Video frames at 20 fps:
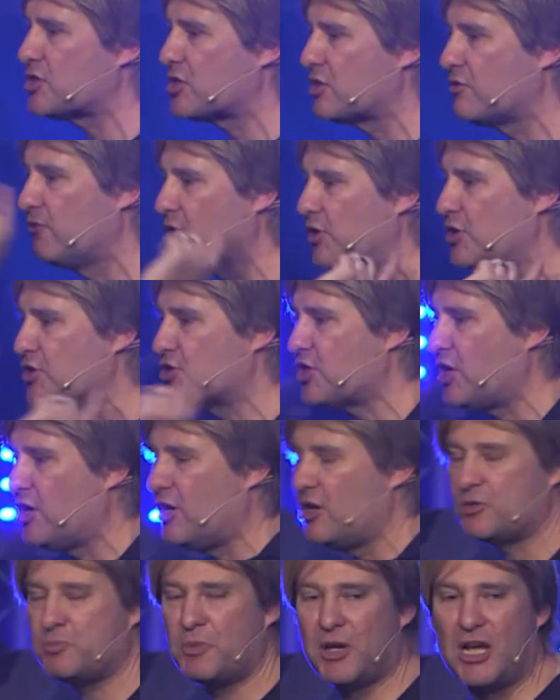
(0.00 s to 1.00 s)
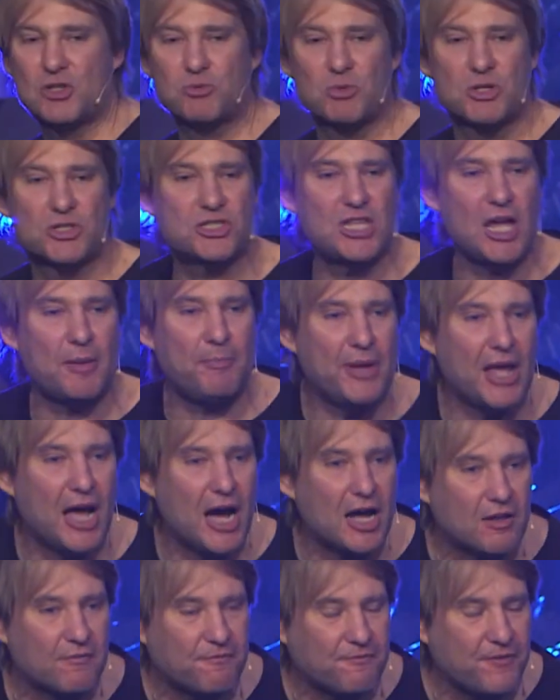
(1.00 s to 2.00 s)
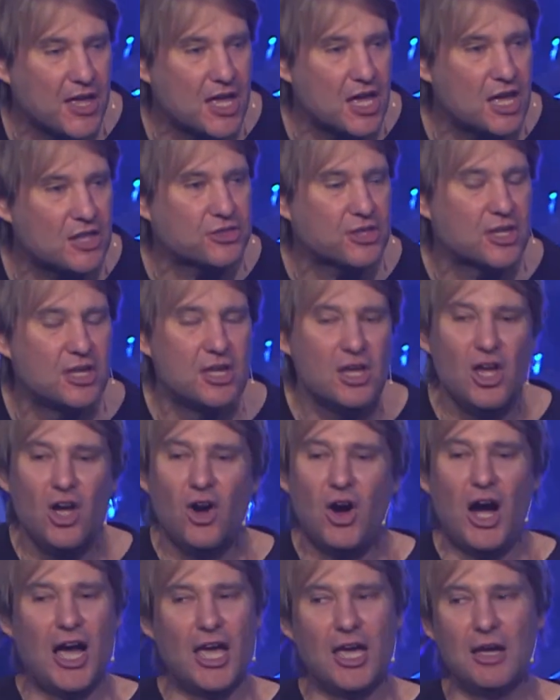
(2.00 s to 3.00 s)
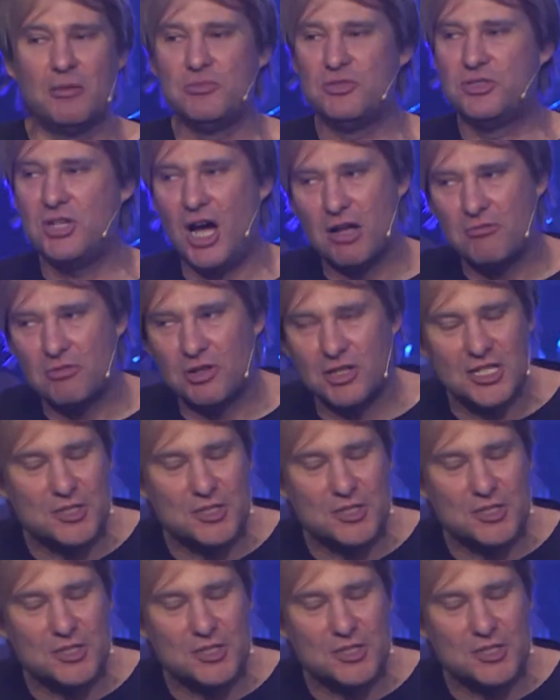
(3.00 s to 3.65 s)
for the church because we're stepping out in faith. I am done with these